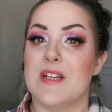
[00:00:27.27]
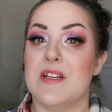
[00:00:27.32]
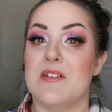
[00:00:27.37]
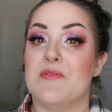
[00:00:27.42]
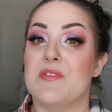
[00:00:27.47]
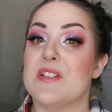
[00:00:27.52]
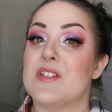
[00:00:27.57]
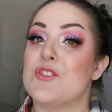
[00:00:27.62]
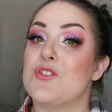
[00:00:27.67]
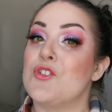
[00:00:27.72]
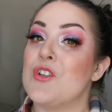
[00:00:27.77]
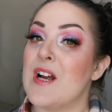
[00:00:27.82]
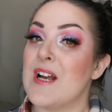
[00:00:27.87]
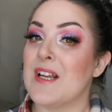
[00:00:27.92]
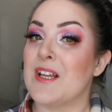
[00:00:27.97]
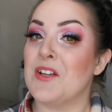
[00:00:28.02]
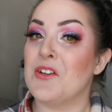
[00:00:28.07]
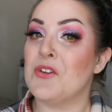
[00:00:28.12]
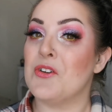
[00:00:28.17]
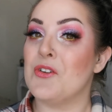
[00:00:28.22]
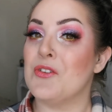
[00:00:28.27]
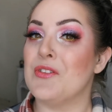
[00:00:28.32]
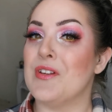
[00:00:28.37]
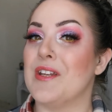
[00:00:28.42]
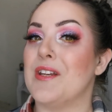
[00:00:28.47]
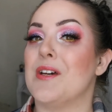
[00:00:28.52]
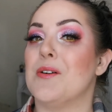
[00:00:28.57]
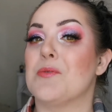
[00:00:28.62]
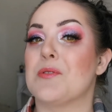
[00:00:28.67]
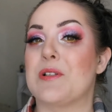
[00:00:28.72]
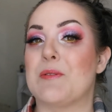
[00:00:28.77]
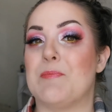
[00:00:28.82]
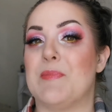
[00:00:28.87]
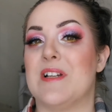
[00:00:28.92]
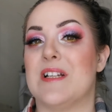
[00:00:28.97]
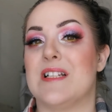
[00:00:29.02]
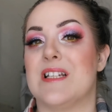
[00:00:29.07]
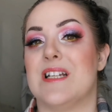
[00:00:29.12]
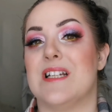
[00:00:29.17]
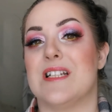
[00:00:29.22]
If it's dragging on, then I will
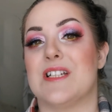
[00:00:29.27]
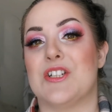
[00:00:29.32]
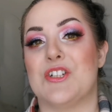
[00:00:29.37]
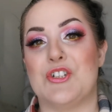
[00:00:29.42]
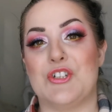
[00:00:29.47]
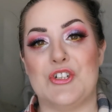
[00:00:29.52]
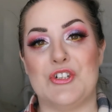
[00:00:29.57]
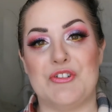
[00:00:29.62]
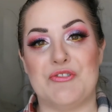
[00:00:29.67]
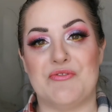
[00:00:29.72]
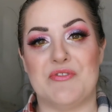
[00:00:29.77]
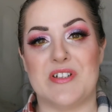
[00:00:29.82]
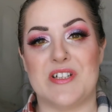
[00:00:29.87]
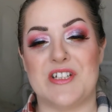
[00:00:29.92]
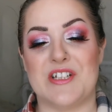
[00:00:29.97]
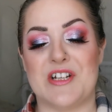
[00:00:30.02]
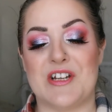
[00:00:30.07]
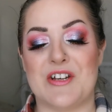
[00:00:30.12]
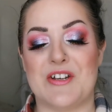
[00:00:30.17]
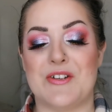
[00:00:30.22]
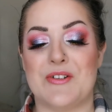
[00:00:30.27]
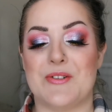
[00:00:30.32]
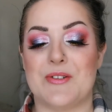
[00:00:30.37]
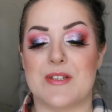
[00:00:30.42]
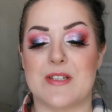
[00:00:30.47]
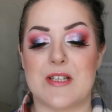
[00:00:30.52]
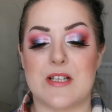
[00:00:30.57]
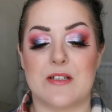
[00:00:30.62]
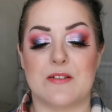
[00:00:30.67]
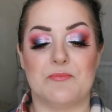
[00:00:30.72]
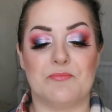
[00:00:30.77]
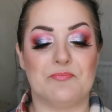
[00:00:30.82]
split it into two videos.